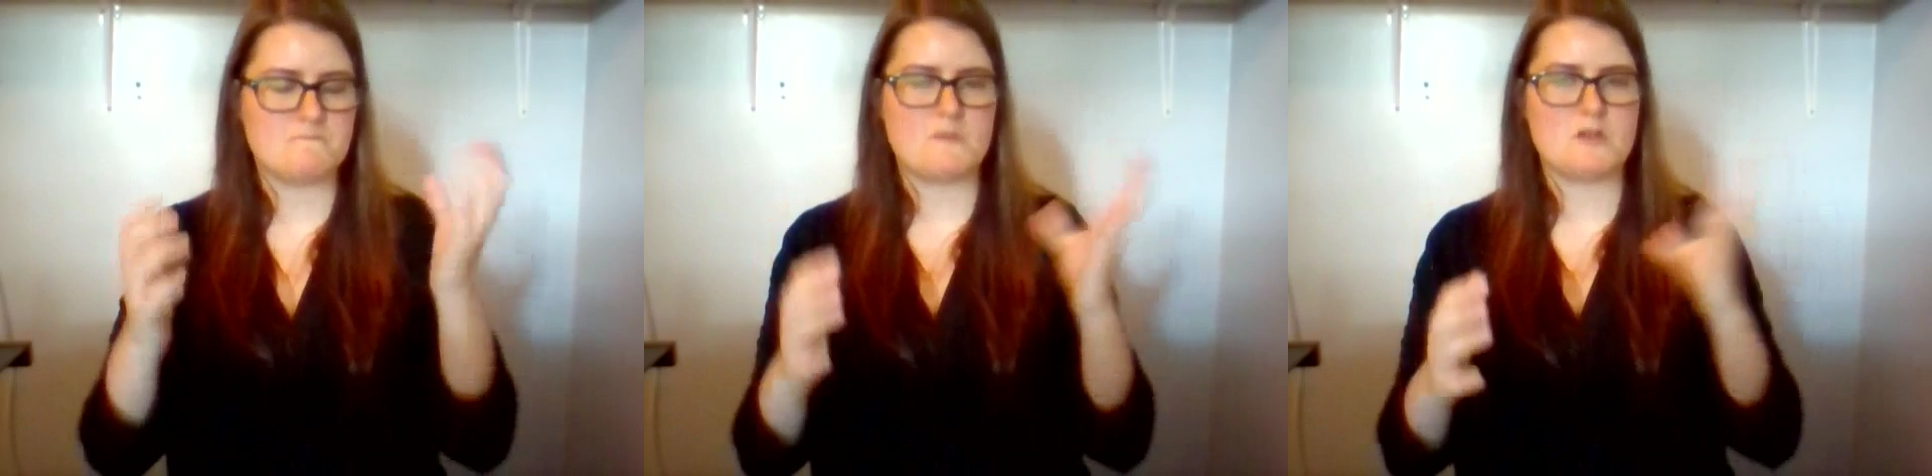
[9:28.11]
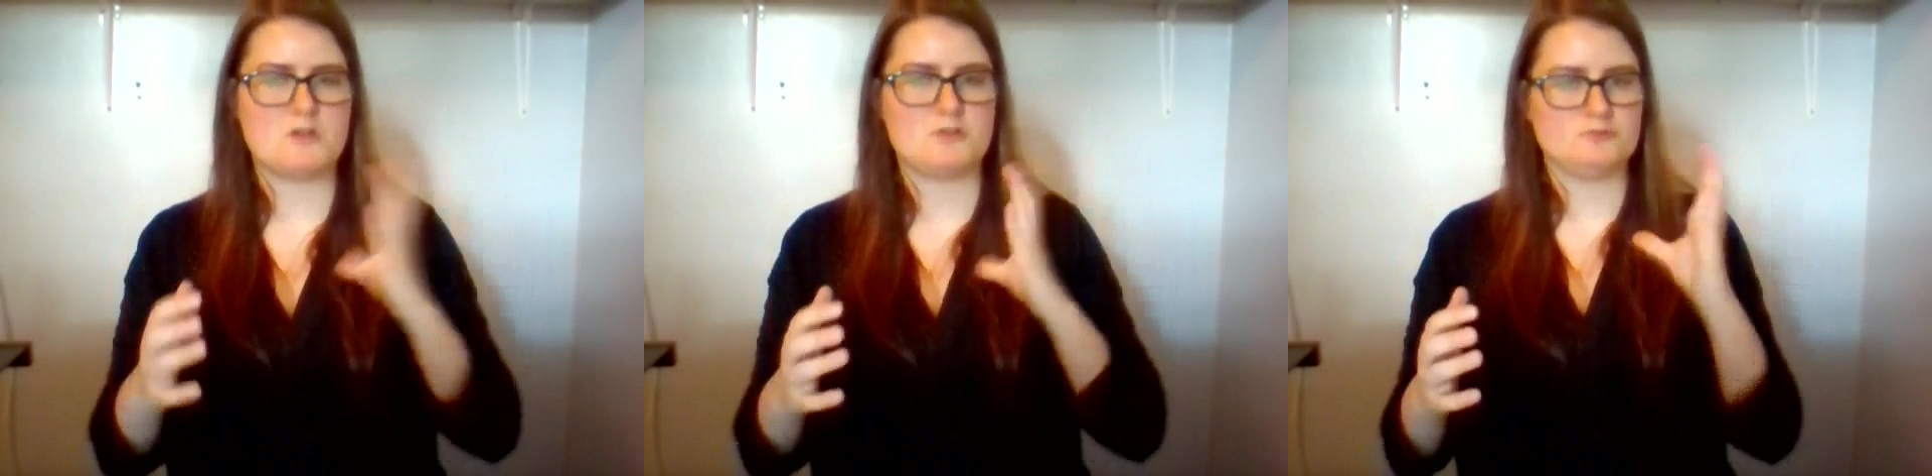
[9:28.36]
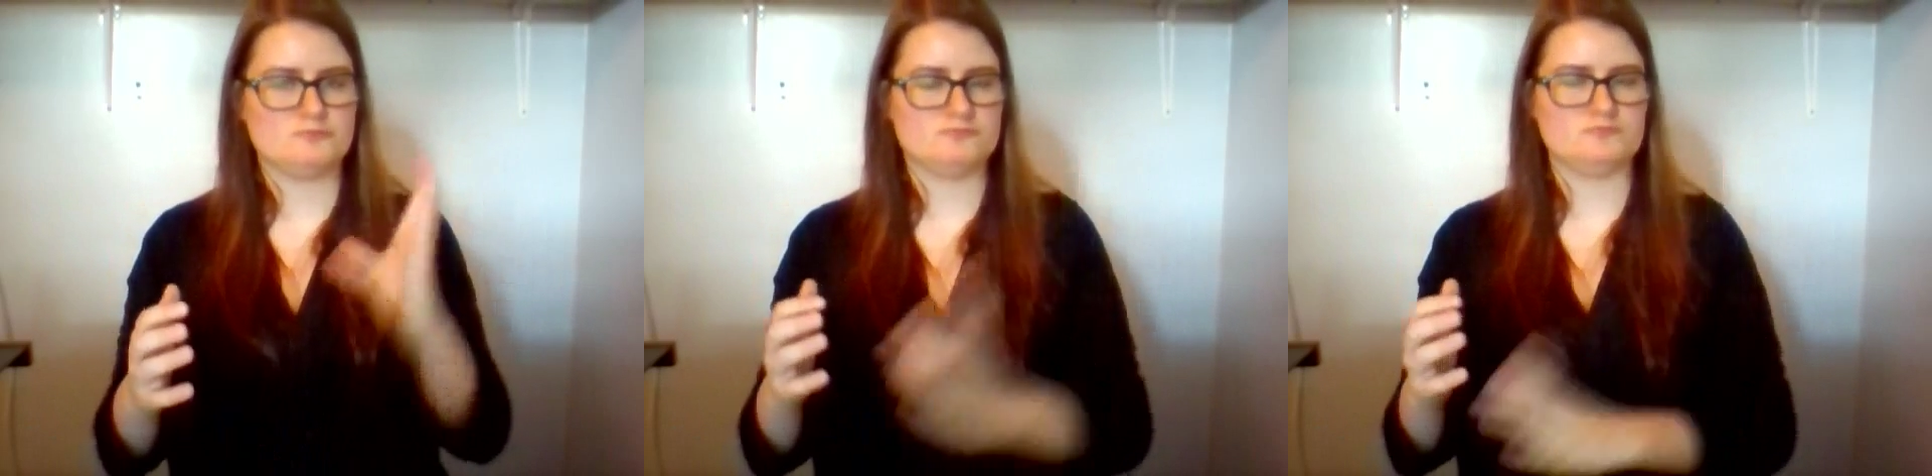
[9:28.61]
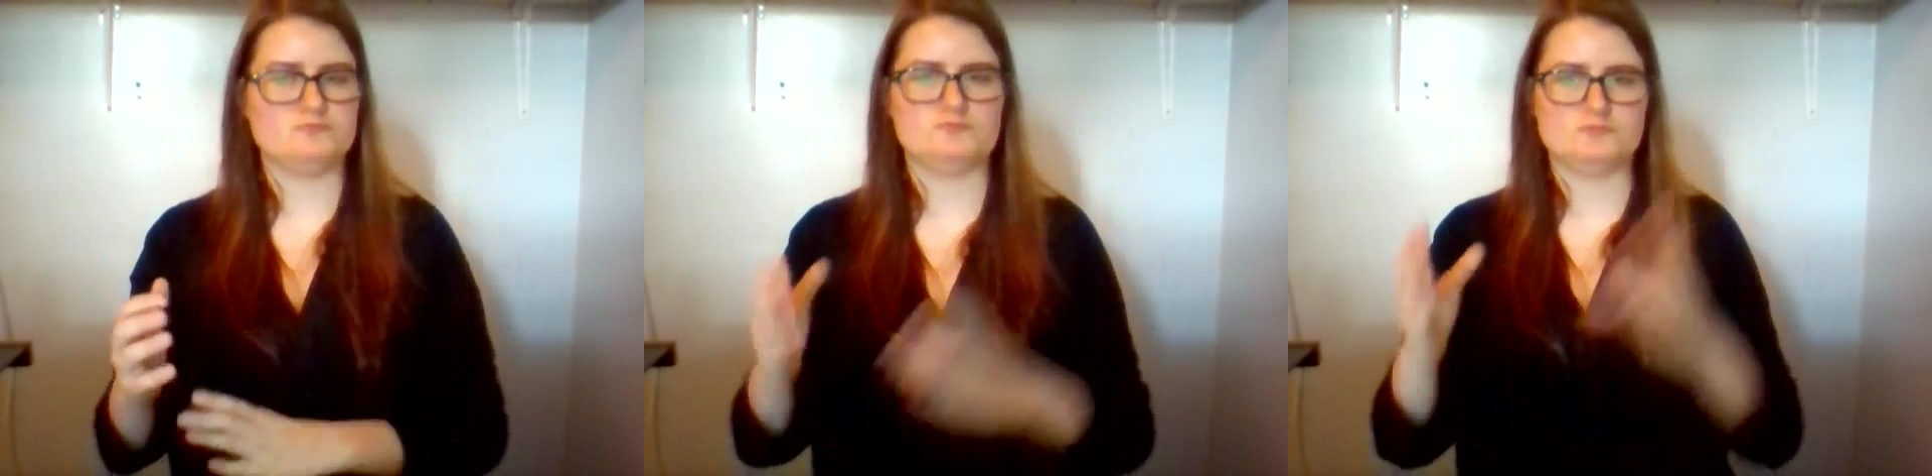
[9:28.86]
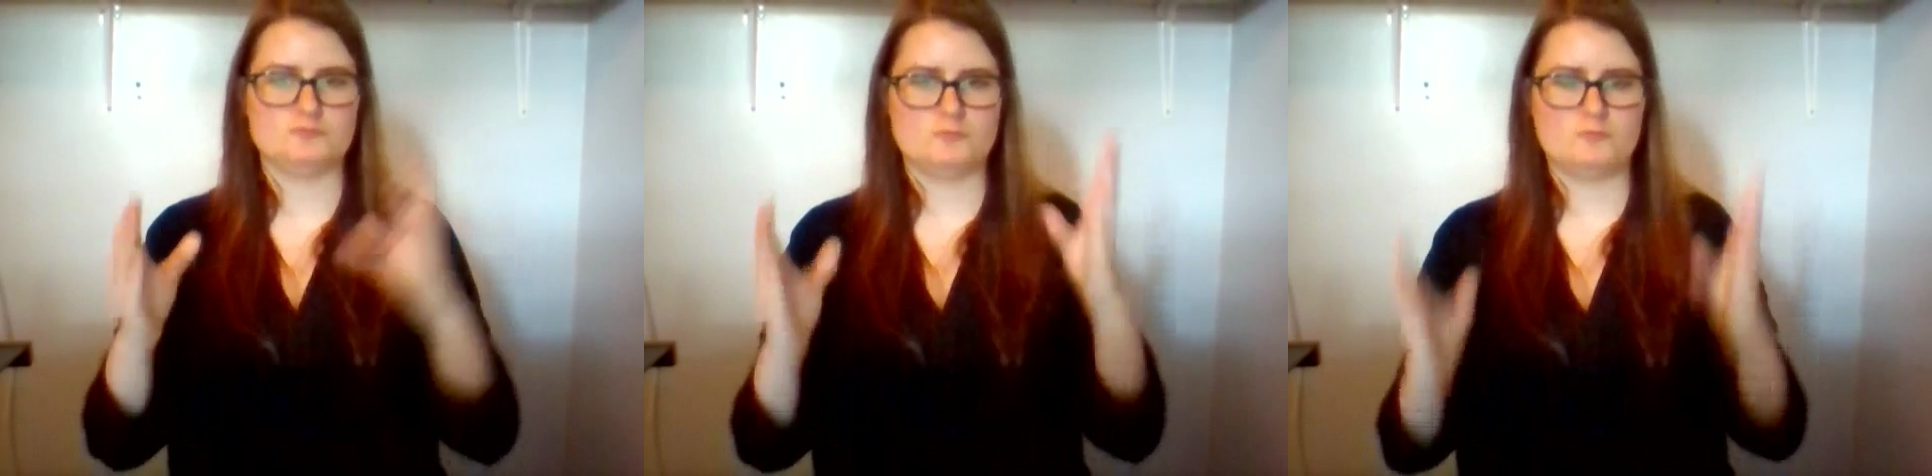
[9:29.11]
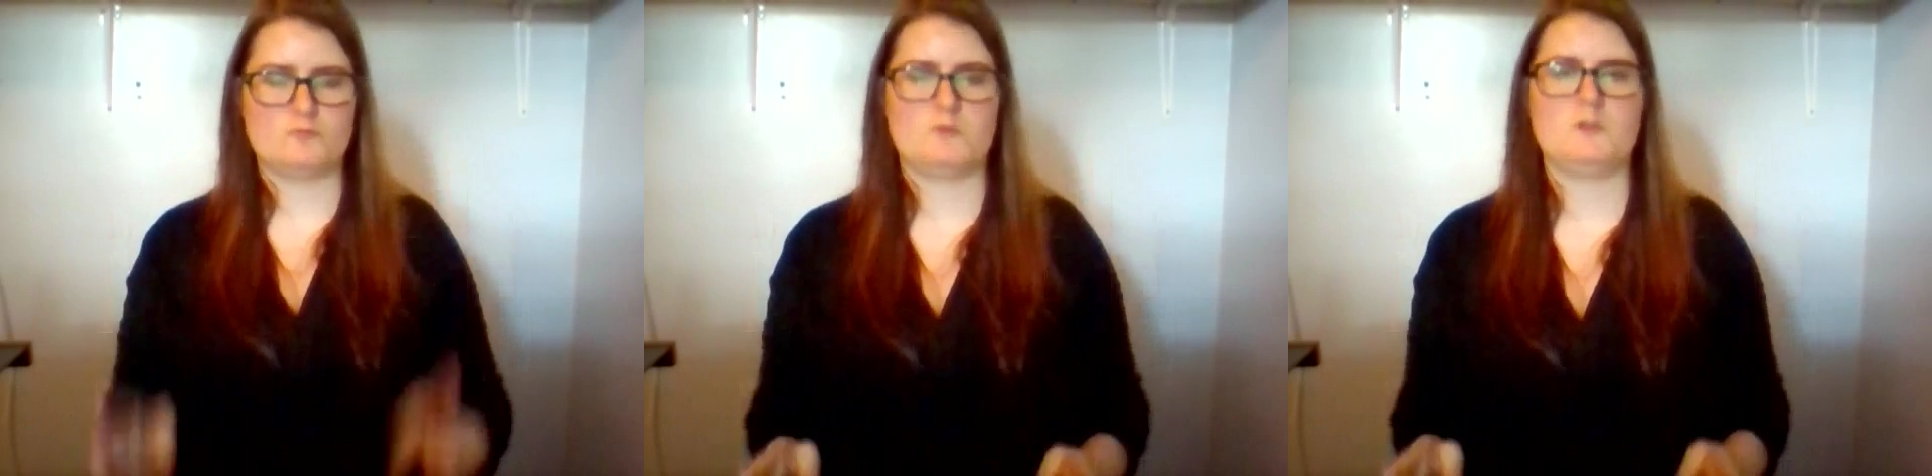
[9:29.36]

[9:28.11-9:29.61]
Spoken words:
and experience of God